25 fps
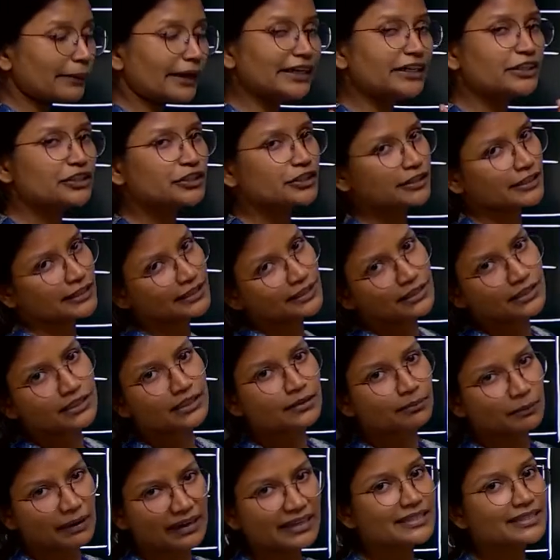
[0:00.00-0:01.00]
our
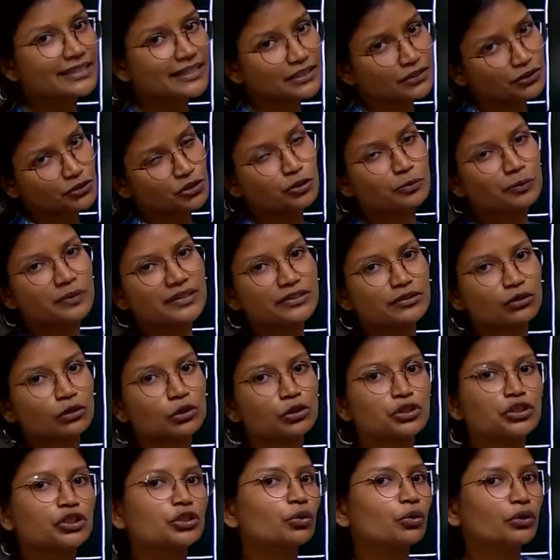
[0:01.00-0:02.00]
mindset should be
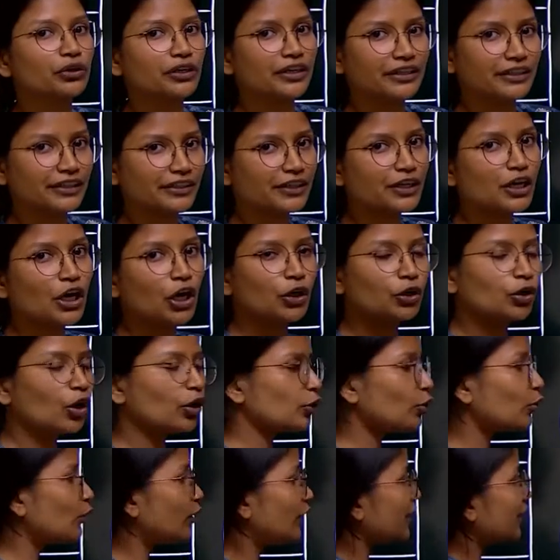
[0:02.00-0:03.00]
solution oriented,
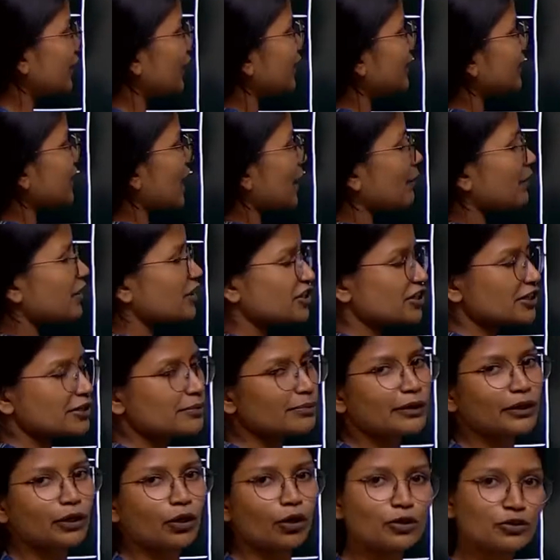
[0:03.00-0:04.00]
not only in the
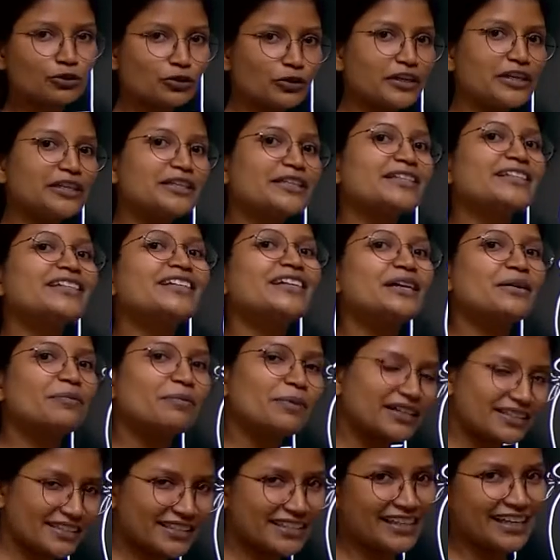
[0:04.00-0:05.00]
examination, but also in
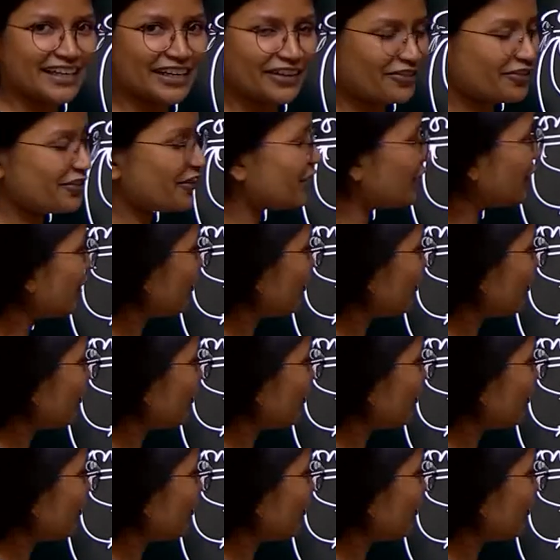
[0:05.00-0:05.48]
personal life.